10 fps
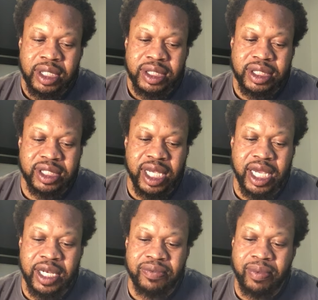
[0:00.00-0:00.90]
She
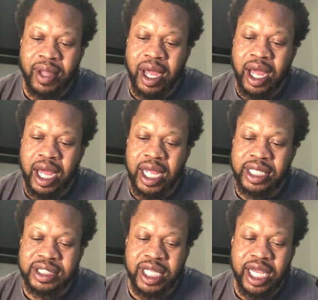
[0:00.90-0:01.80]
said,
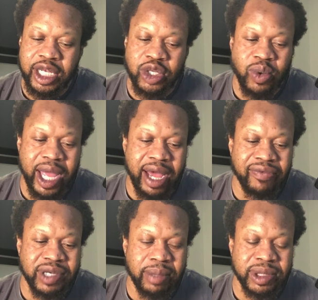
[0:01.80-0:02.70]
instead, you
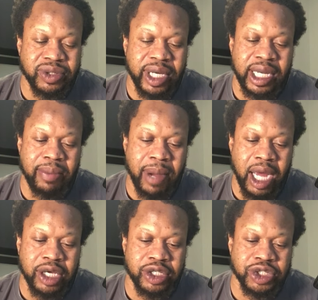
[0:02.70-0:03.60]
have demonstrated that my
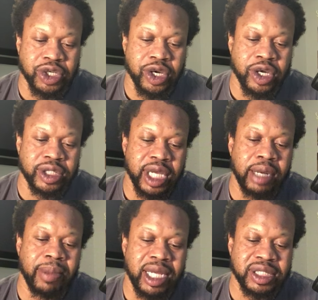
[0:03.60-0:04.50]
concerns
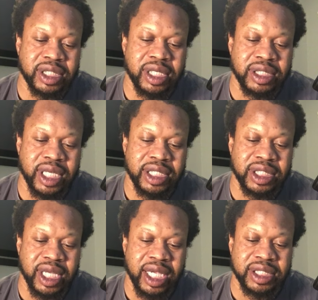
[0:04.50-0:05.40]
and my son's
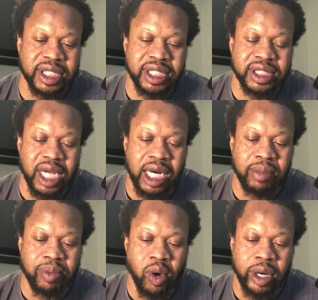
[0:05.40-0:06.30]
education is not
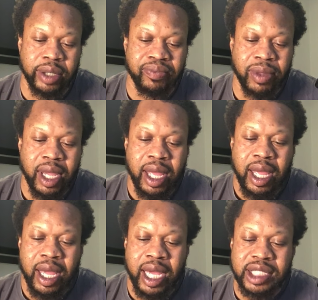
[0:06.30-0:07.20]
important,
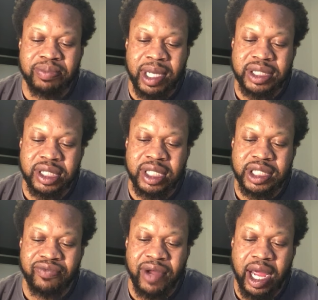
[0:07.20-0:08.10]
as my son's
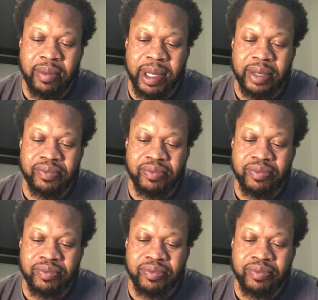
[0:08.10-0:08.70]
environment